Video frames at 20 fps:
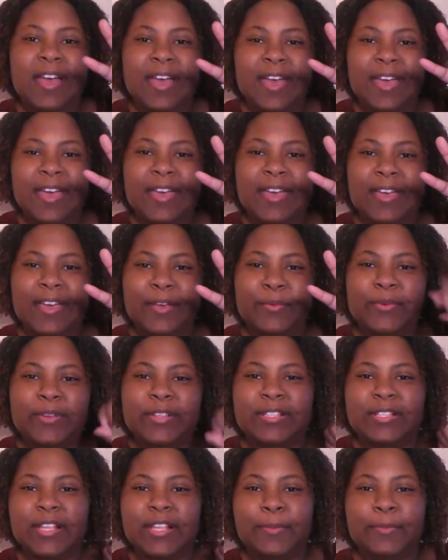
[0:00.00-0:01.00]
Hey,
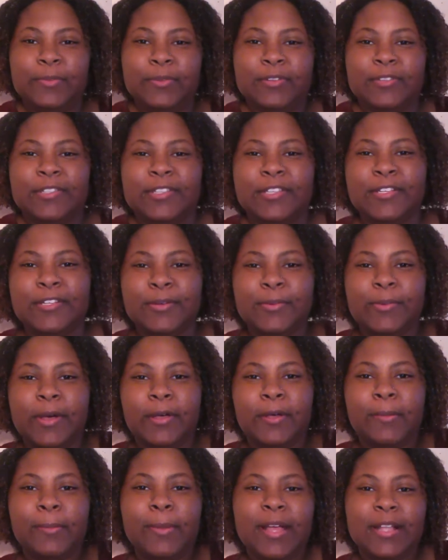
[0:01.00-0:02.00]
what's up YouTube?
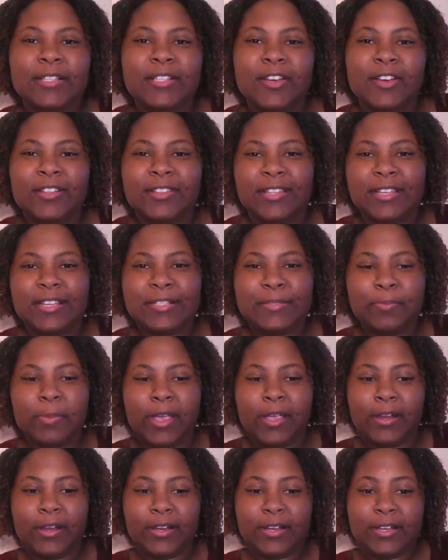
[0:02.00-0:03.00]
Welcome back to All Things
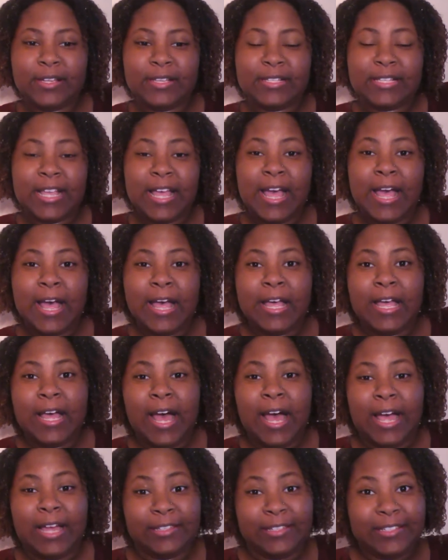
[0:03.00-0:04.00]
Paris.
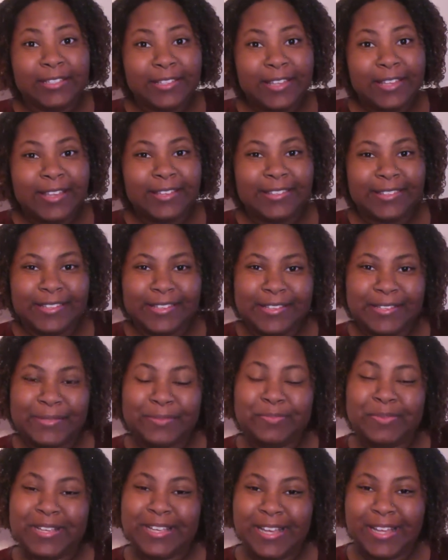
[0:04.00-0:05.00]
I look like
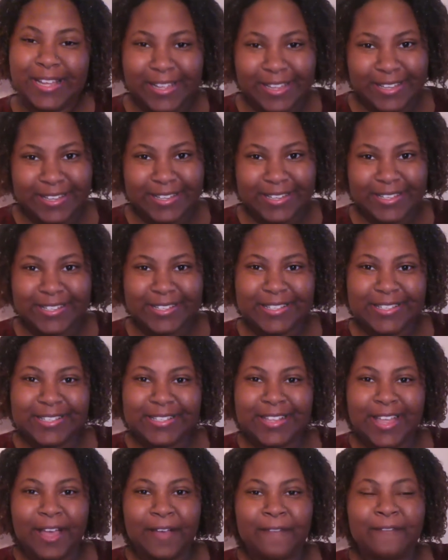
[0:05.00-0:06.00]
this
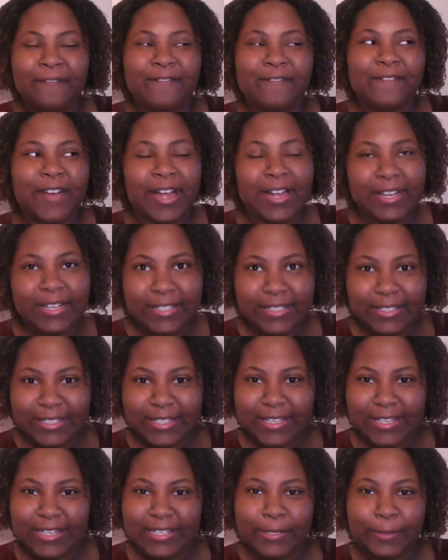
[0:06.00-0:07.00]
because I
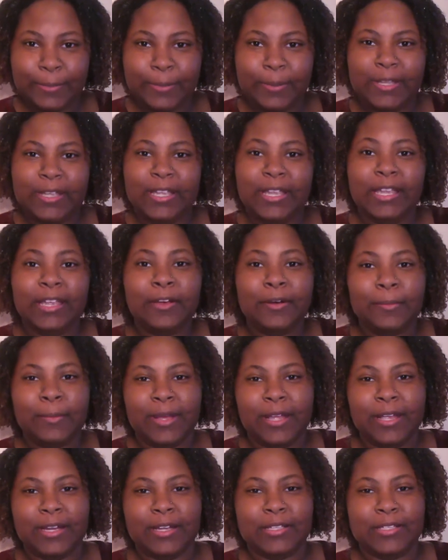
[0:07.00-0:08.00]
finally get to put heat on
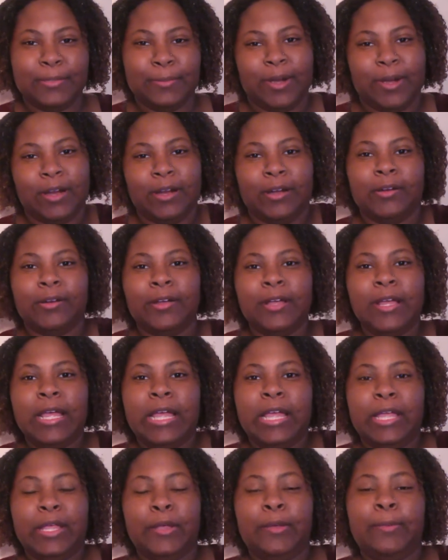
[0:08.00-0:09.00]
my hair tomorrow.
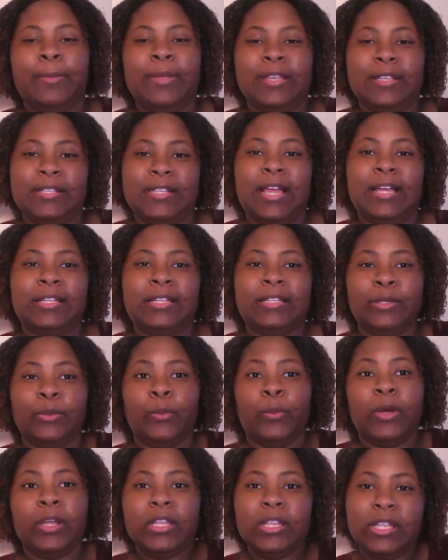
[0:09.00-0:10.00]
It'll be exactly
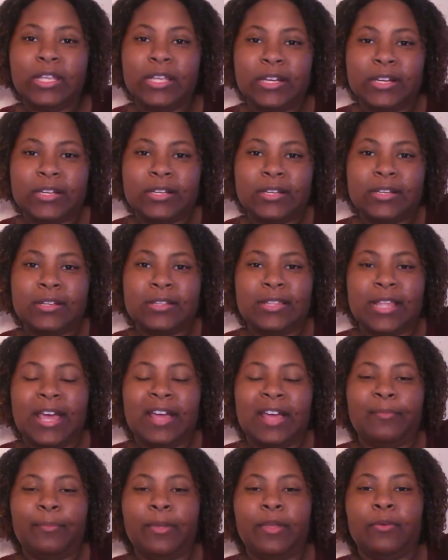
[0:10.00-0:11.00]
1 year
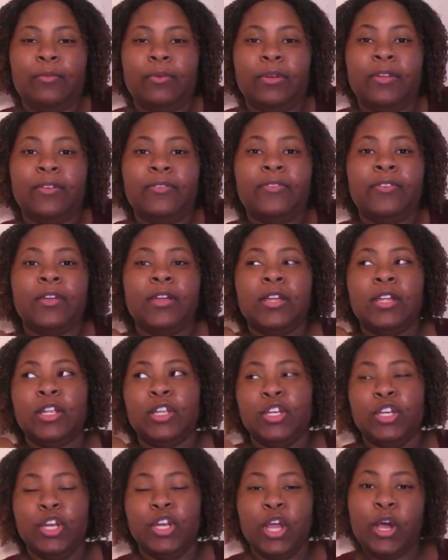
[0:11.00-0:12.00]
that I've been with
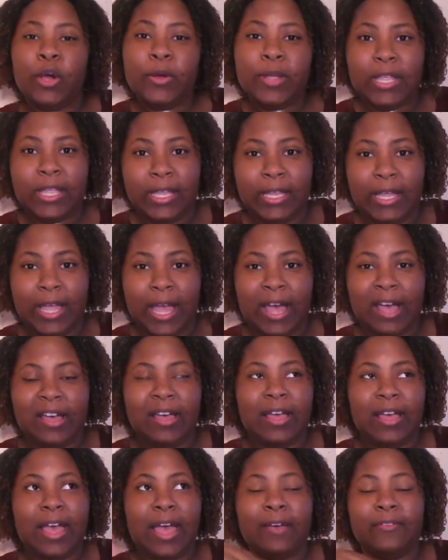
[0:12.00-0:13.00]
no heat.
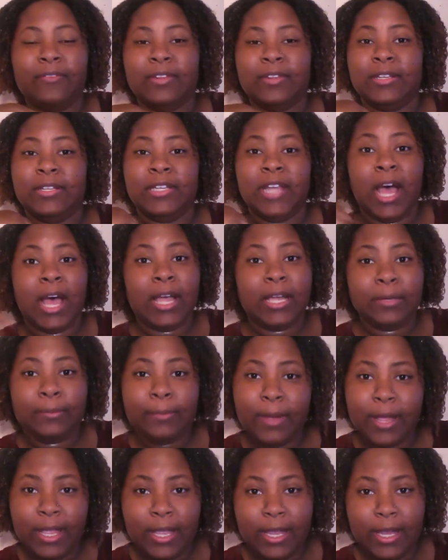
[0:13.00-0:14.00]
I haven't dyed
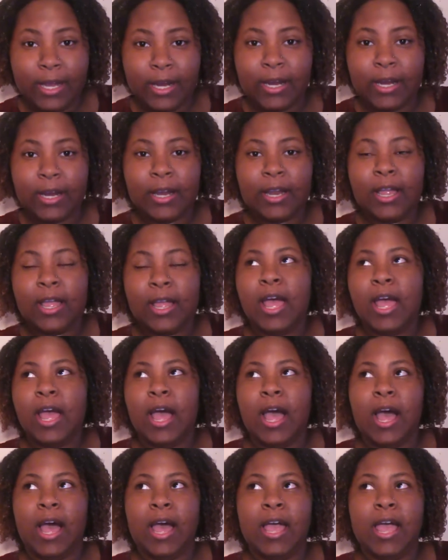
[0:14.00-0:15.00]
my hair,
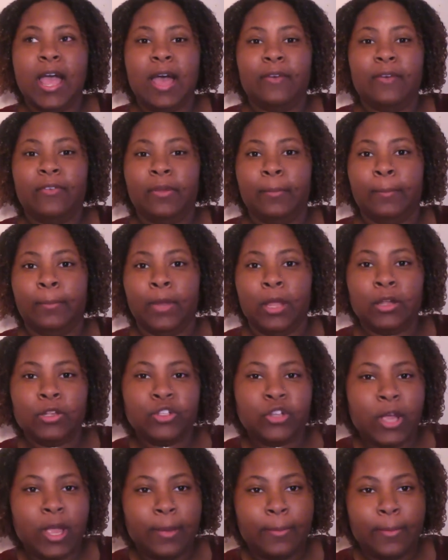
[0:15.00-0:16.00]
I haven't blow
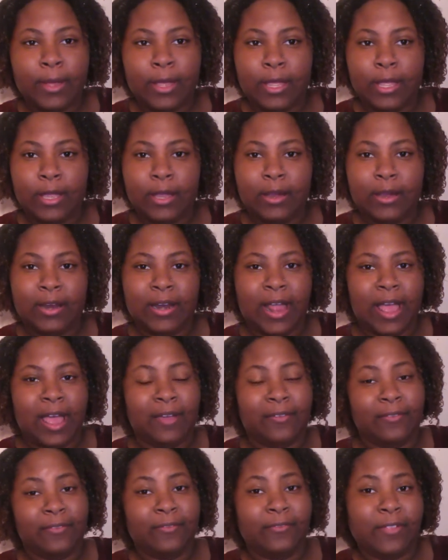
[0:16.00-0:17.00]
dried my hair, and I
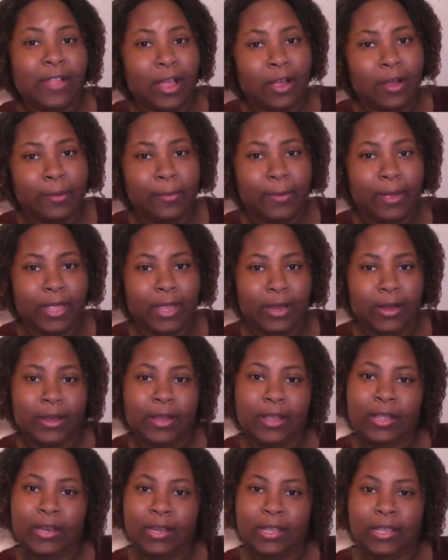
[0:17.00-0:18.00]
haven't flat ironed my hair
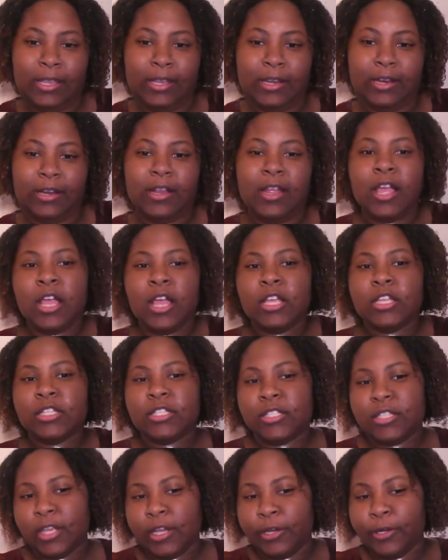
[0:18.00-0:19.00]
in a year.
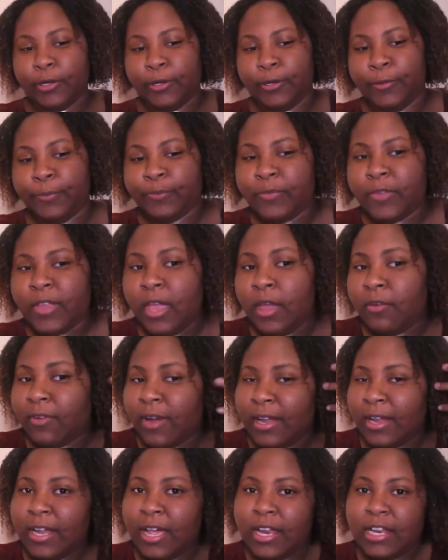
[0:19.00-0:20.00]
So
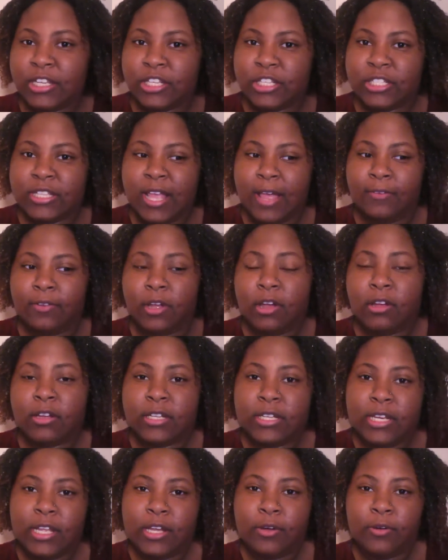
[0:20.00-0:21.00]
right now I just have
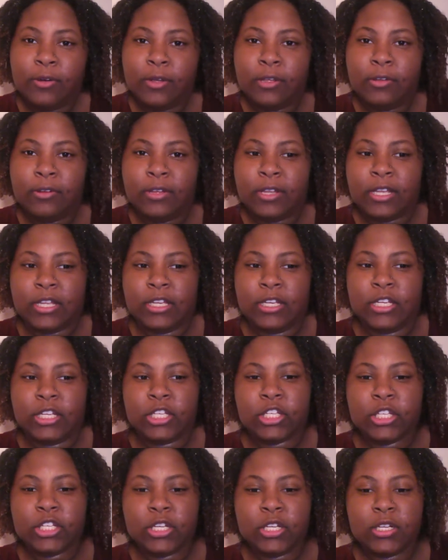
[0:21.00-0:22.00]
coconut oil and
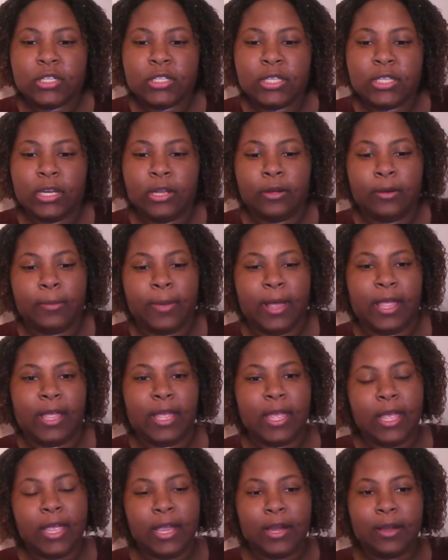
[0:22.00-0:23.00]
conditioner sitting on my
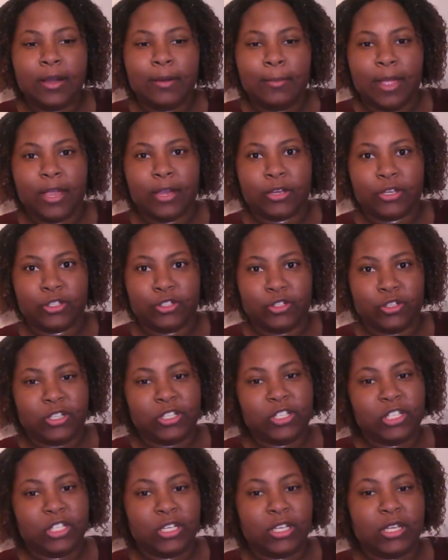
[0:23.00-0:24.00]
hair. My hair is
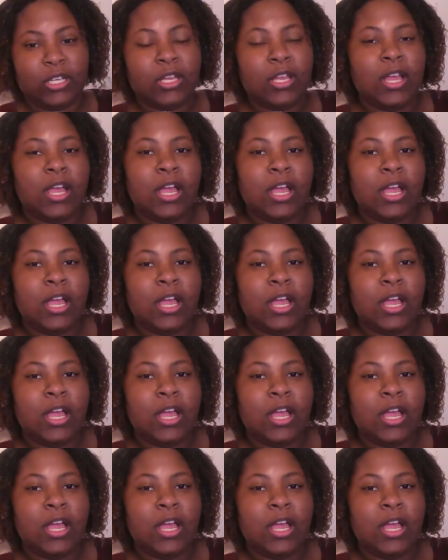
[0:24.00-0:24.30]
drenching.